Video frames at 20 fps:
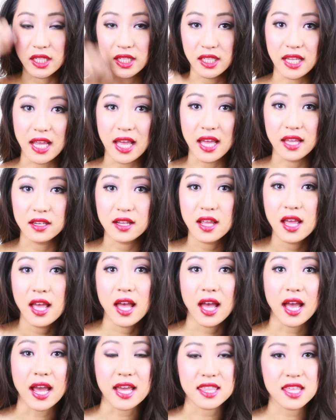it again.
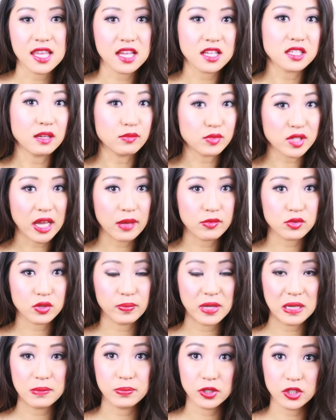I think sometimes
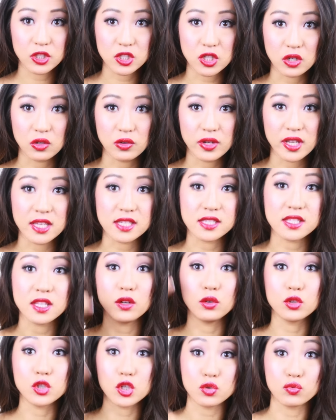what people do is
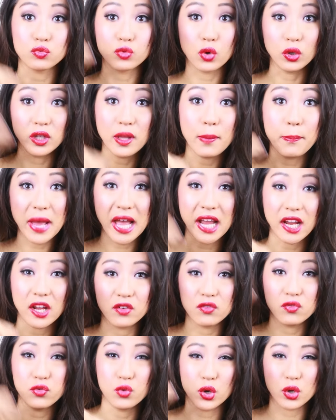they'll just roll it back
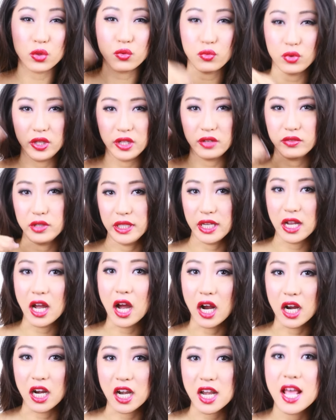and forth really, really
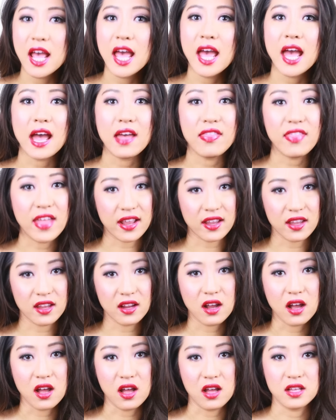hard, and that can
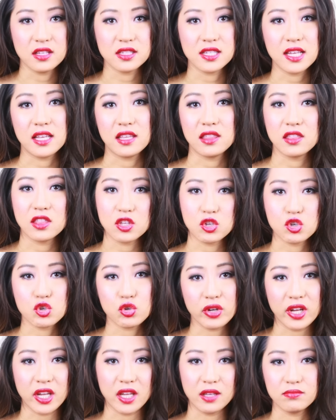cause like the
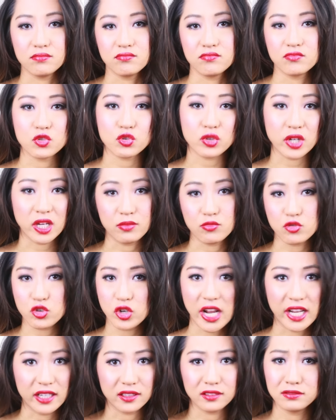tram, tram
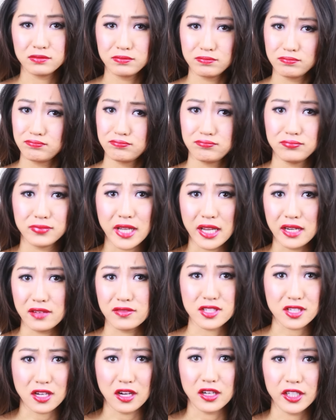track kind
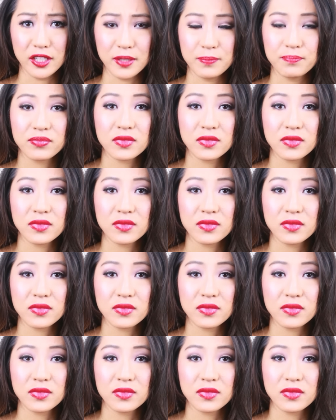of scarring.